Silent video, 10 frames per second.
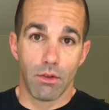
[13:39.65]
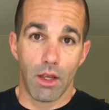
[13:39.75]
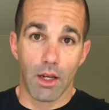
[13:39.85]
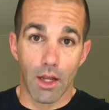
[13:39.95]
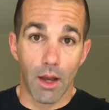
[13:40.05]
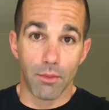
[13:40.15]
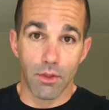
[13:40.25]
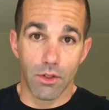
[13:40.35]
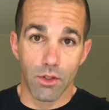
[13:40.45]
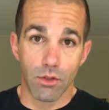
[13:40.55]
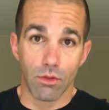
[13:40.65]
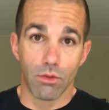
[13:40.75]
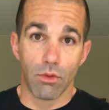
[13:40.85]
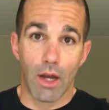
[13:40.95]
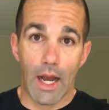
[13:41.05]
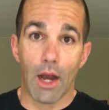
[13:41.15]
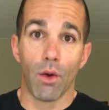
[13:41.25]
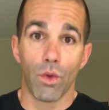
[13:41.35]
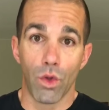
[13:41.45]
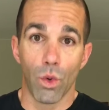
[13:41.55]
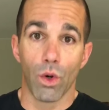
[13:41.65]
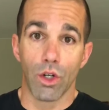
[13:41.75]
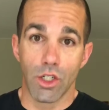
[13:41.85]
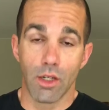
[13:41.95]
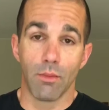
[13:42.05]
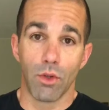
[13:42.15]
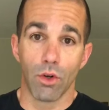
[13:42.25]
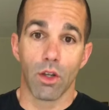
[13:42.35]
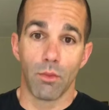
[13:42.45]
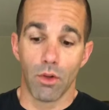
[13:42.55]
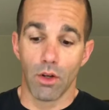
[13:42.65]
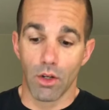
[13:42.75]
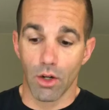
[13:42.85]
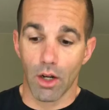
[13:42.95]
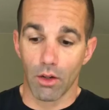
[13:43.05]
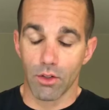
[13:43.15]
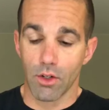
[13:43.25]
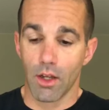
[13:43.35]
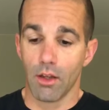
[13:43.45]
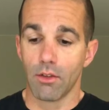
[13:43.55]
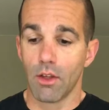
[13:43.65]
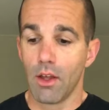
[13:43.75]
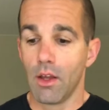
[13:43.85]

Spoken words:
and comes into how your gym, your community, and your culture is.